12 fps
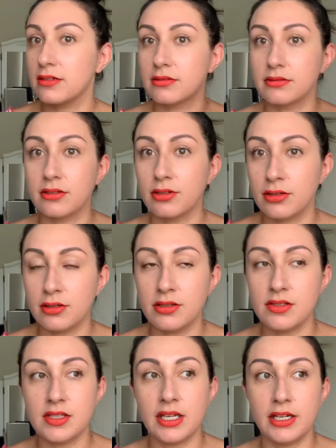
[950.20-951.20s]

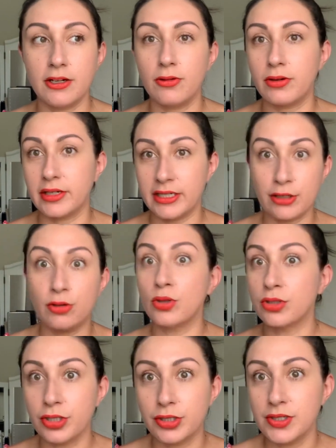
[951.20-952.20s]
girls, you know, or year-old
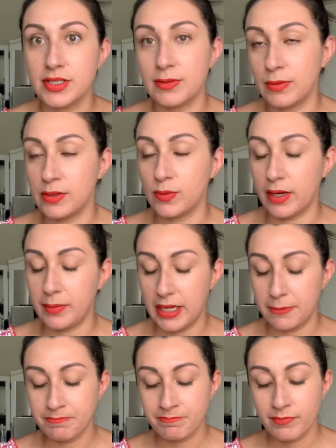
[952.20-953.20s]
girls is what I mean,
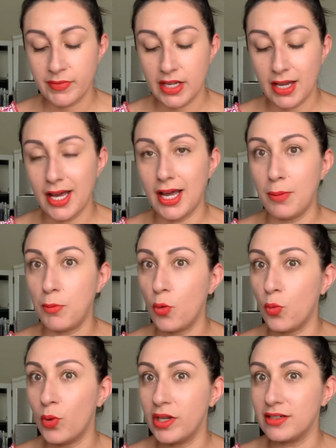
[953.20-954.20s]

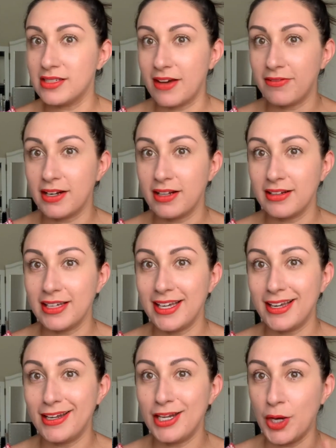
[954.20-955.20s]
will
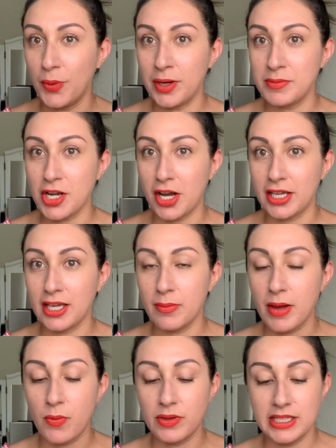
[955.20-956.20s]
definitely know what I'm talking
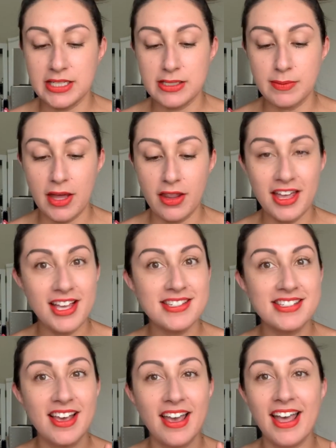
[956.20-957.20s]
about when they smell this.
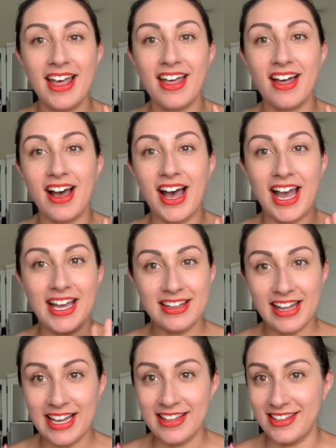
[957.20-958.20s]
I
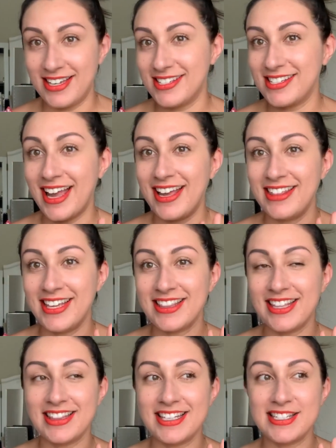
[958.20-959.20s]
like this. I think
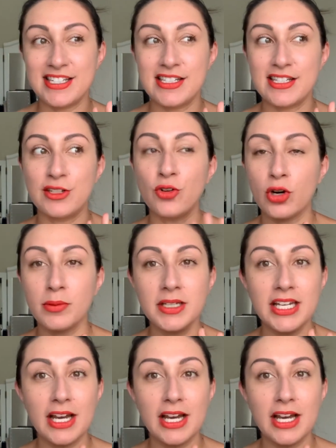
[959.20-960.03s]
that this is, normally I